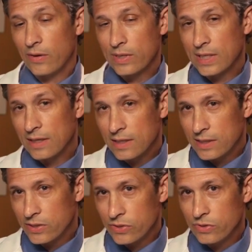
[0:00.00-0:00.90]
irritate the
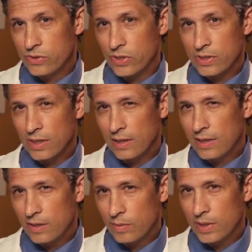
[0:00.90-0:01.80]
tissues just a
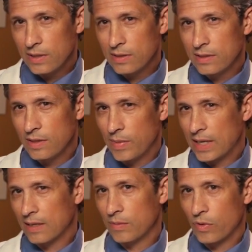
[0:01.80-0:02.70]
little bit to
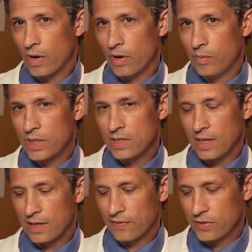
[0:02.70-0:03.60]
make them grow, much
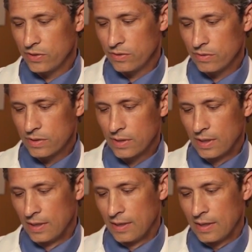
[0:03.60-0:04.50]
like if you used
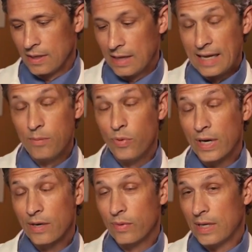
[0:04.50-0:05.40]
laid
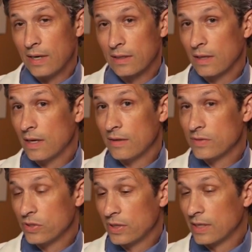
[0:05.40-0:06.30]
brick without
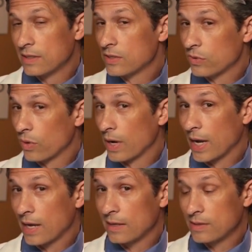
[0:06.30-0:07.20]
gloves, you'd get sore
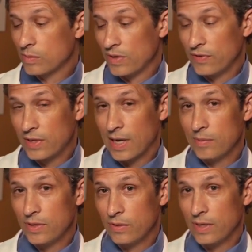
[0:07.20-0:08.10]
hands, but if you
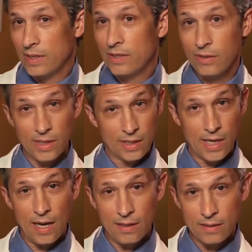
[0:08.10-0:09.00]
kept doing it, you'd get
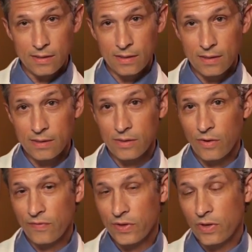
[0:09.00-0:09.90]
callus.
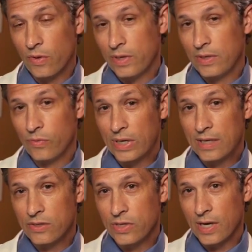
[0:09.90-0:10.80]
So if you go in and
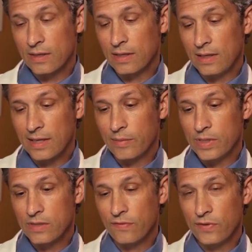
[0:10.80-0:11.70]
re-inject the
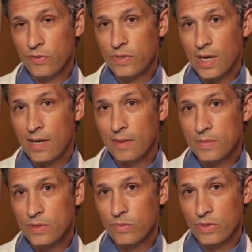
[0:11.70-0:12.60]
ligaments a few
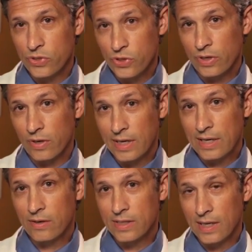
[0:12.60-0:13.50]
times with sugar and
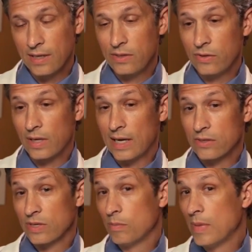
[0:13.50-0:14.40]
irritate it, you can
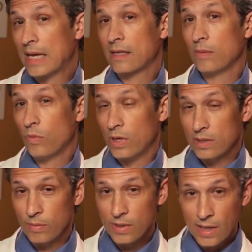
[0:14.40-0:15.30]
actually make them want
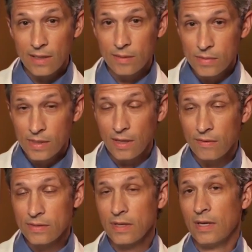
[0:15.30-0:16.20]
to protect
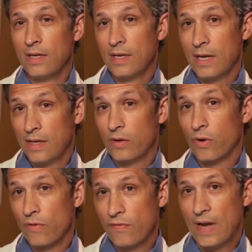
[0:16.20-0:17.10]
themselves and they'll
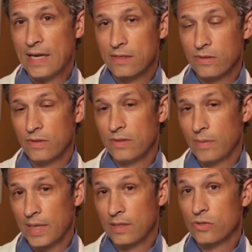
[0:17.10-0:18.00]
grow faster to
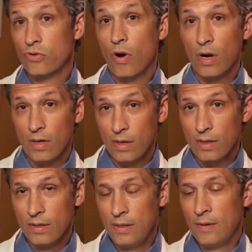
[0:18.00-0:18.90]
make it stronger.
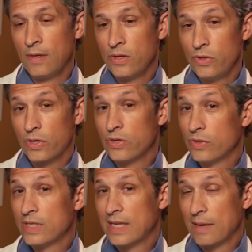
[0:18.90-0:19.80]
You can do
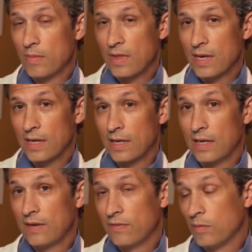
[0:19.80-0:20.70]
the same thing
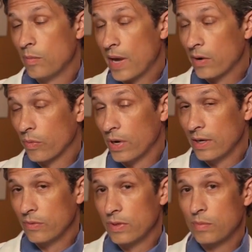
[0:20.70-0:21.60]
in even better
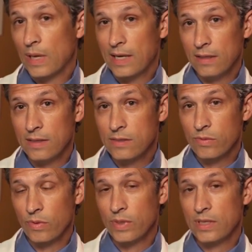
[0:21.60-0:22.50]
way with platelets
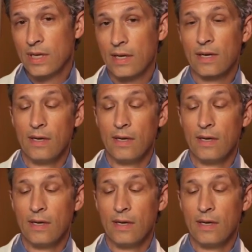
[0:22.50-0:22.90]
where we take